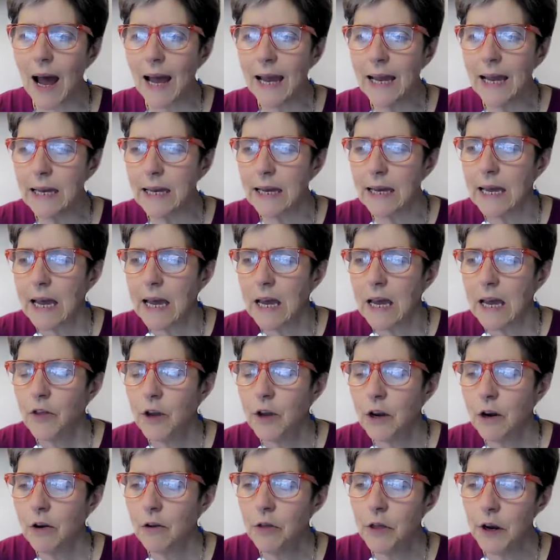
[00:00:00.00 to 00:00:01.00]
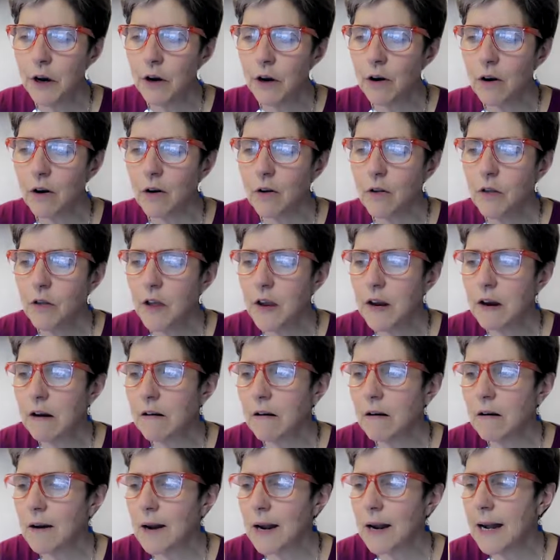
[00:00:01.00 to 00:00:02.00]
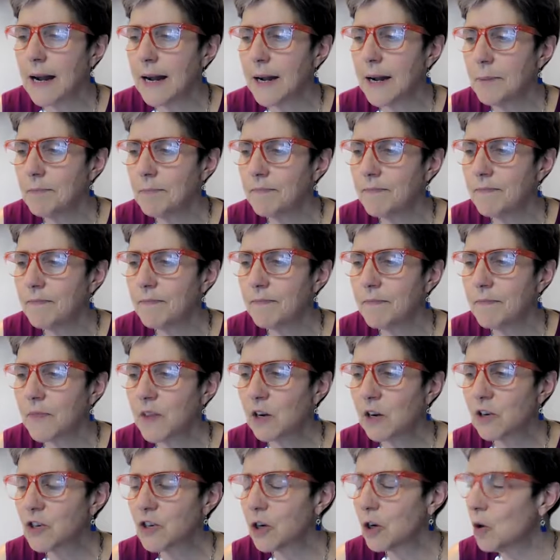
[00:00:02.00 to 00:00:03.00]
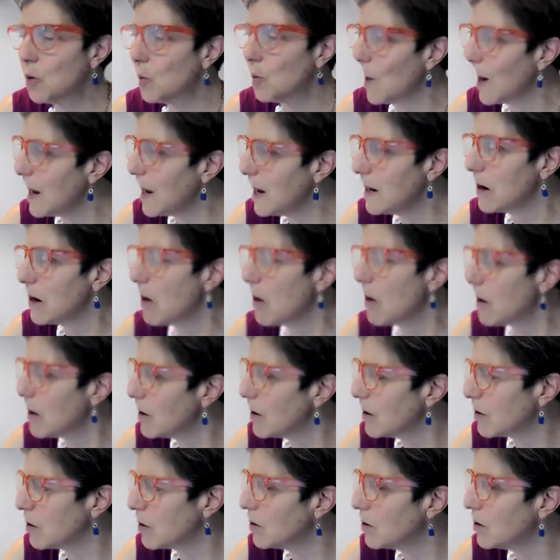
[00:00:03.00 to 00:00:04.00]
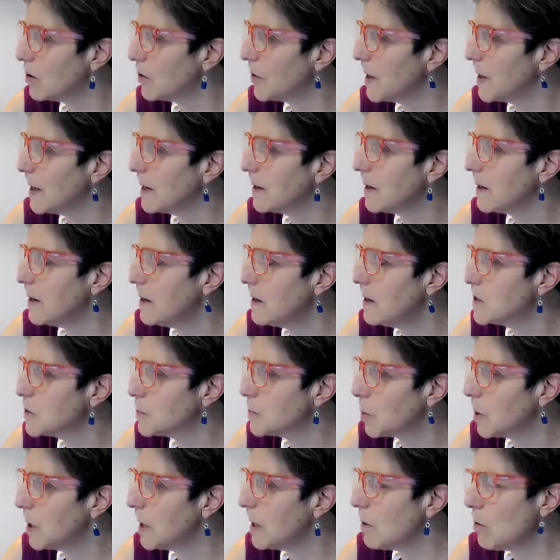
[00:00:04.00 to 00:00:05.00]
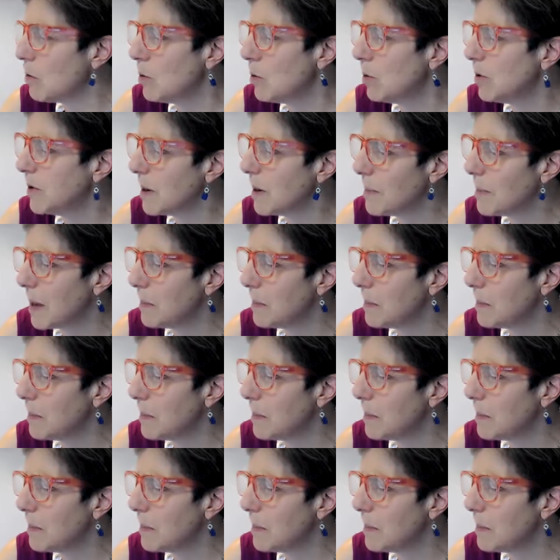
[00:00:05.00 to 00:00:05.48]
I there there there um, there's a great article that is pretty old.